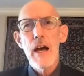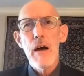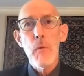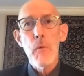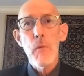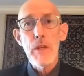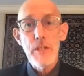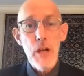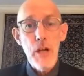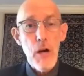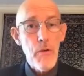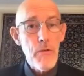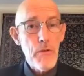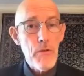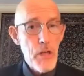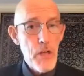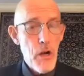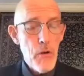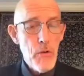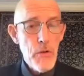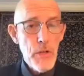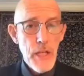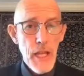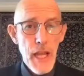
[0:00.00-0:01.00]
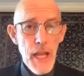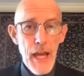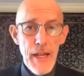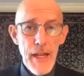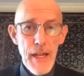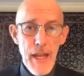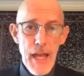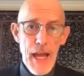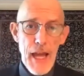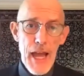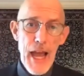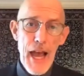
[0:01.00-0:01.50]
We don't know yet
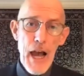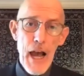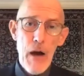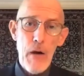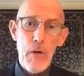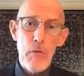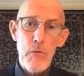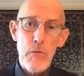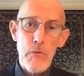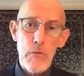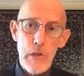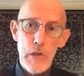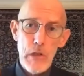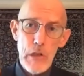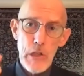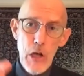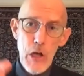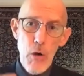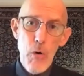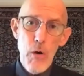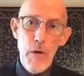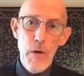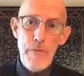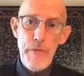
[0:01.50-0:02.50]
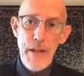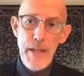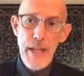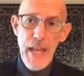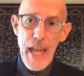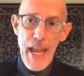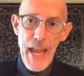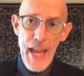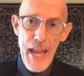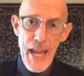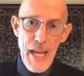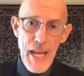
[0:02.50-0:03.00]
how low of an
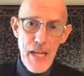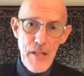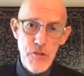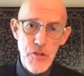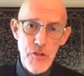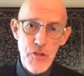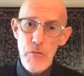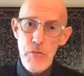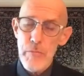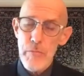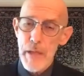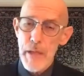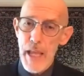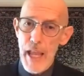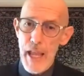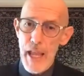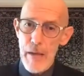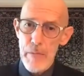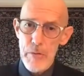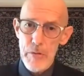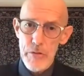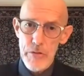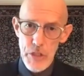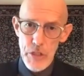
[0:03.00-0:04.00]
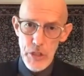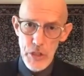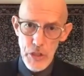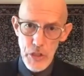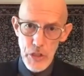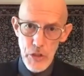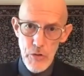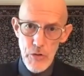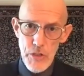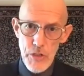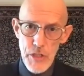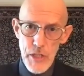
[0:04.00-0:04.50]
age you'll be able to
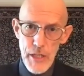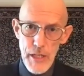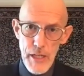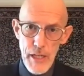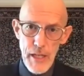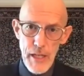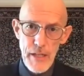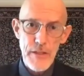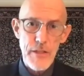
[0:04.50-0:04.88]
use it in.